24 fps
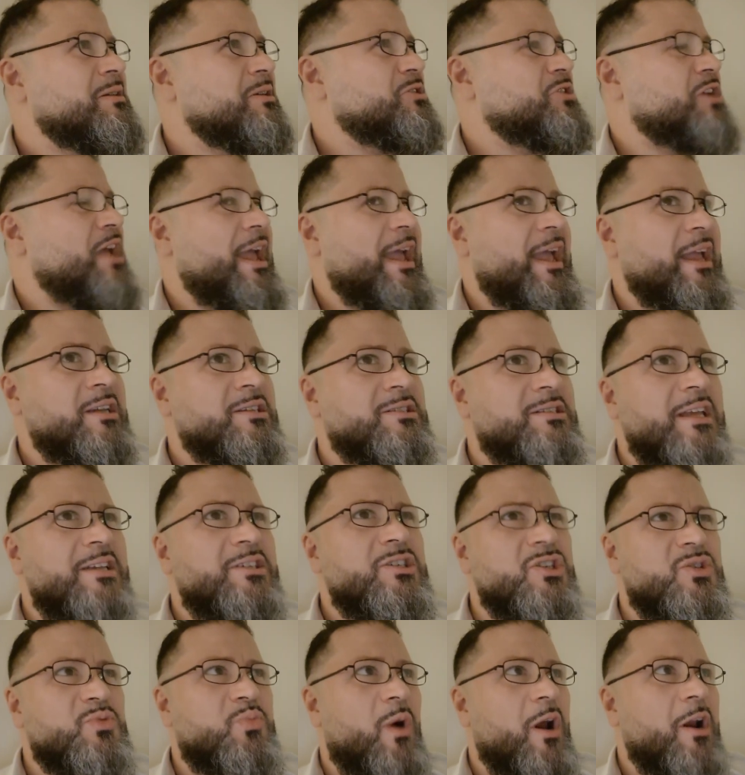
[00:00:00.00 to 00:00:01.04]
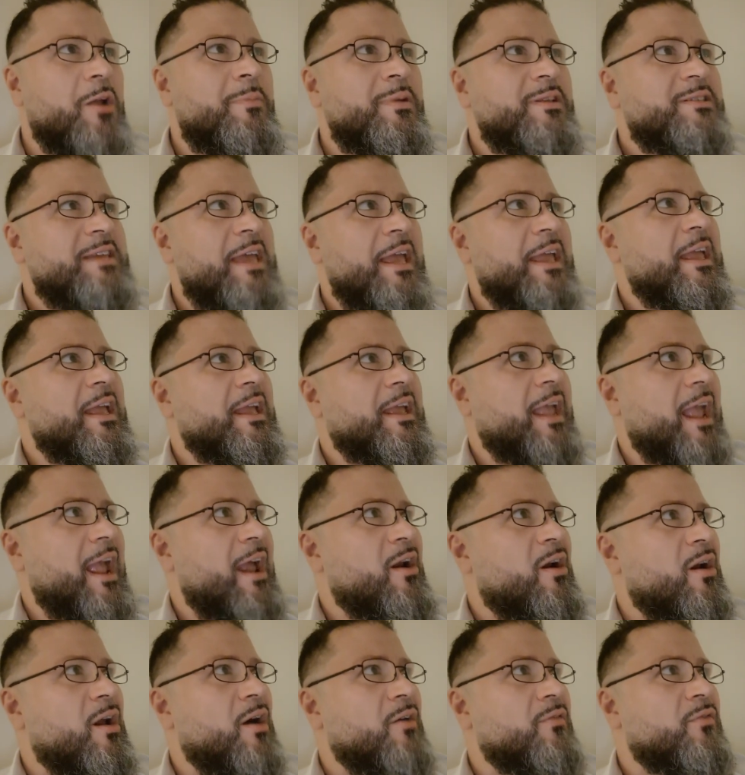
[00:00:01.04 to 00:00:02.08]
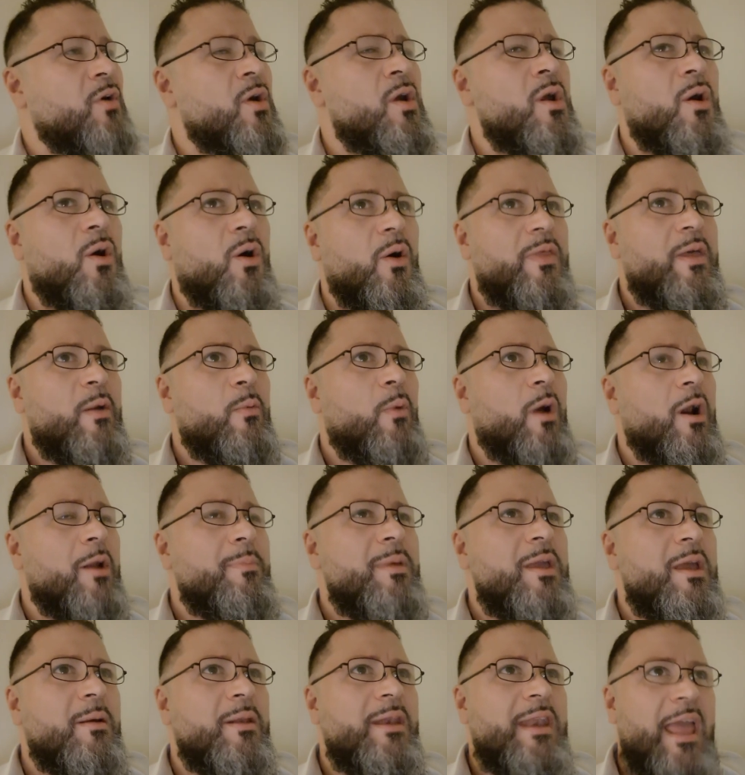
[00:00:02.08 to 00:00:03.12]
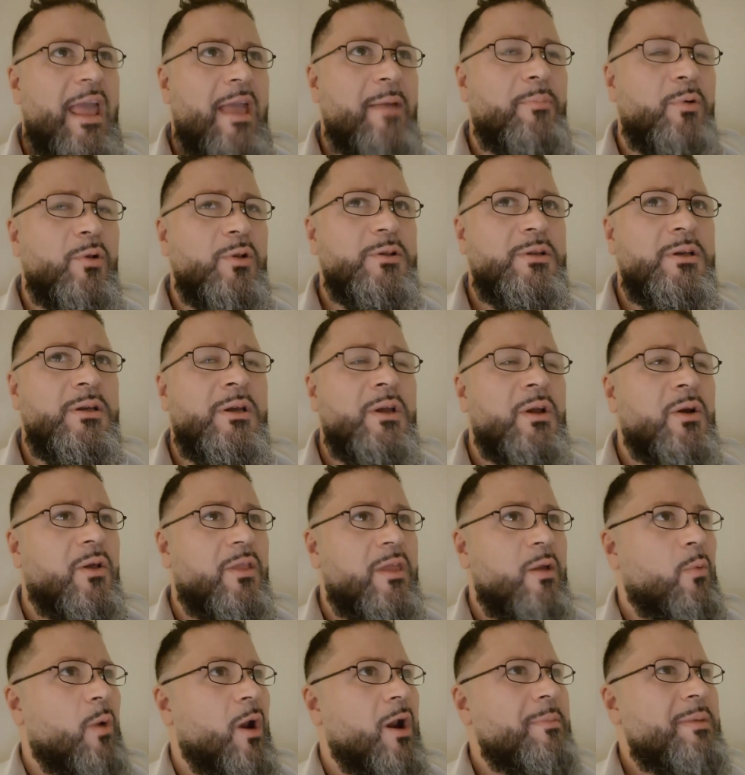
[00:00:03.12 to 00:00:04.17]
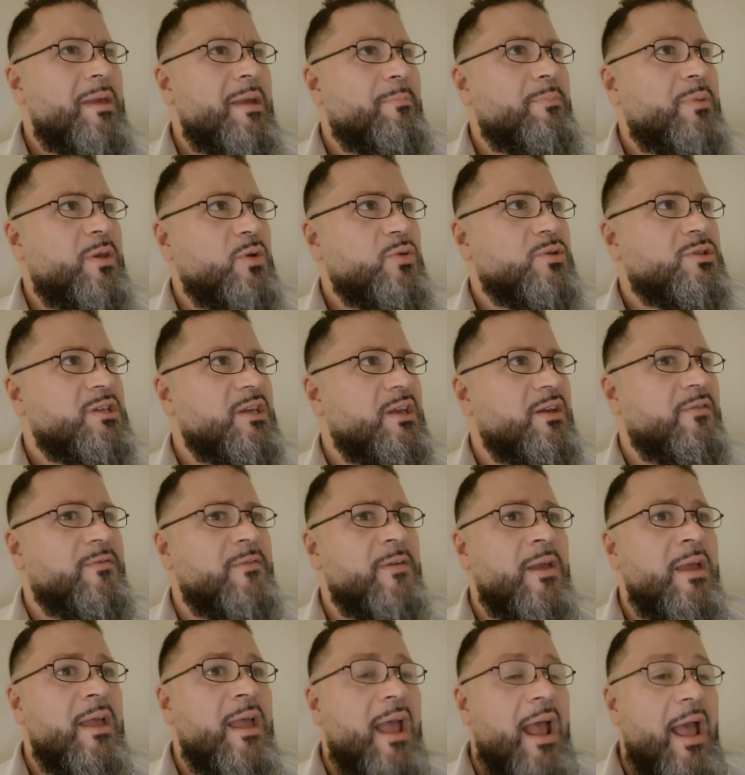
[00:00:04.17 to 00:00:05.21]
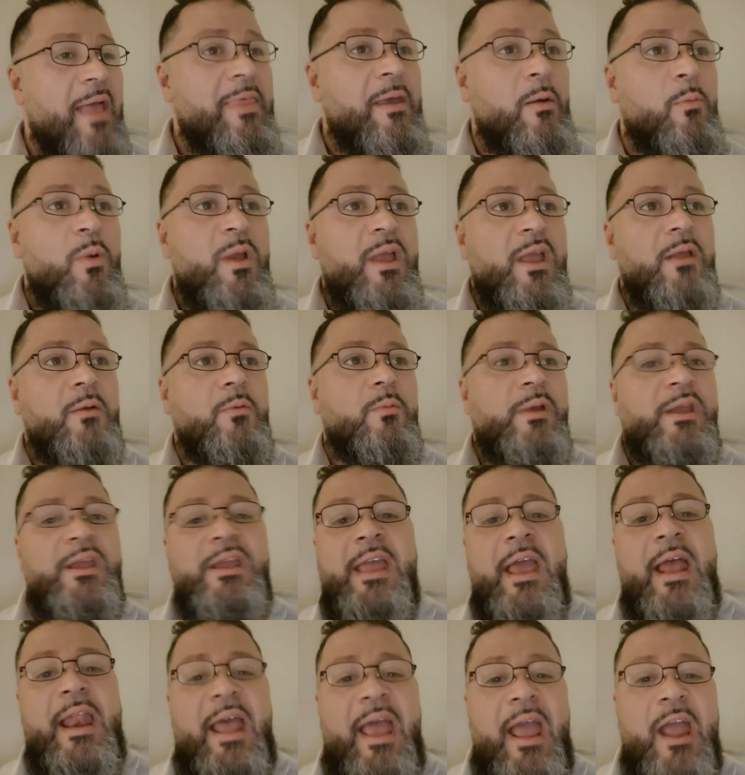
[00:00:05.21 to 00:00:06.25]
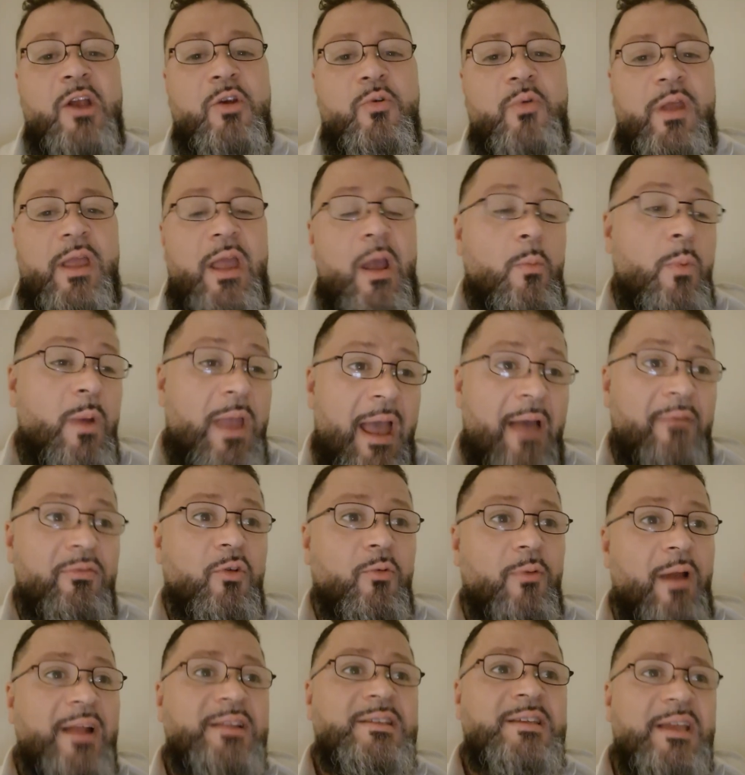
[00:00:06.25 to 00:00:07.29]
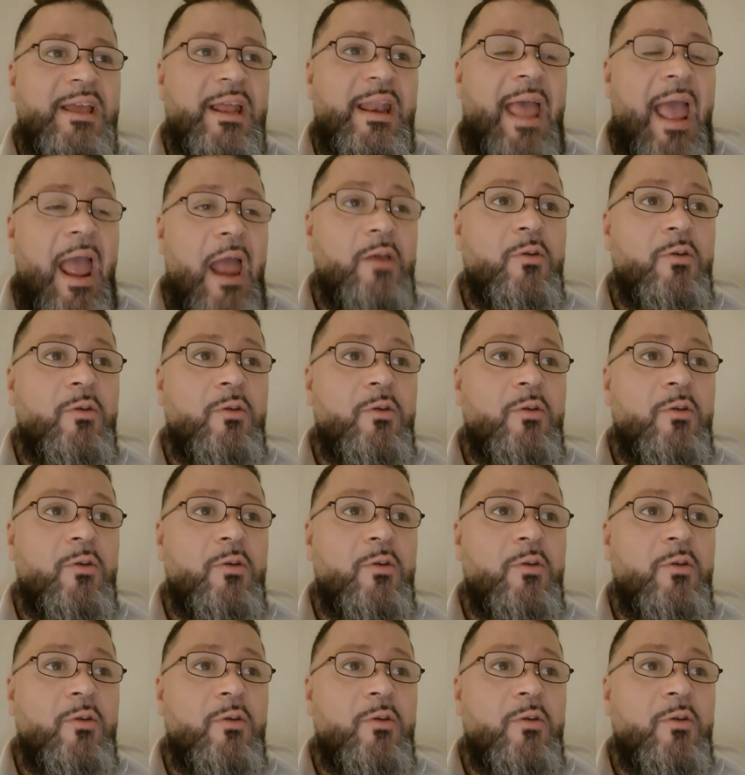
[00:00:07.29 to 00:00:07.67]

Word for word: to change. They just want to be taken care of, or they want to be enabled. They want to be abusive. And then we get angry. And we have the right to get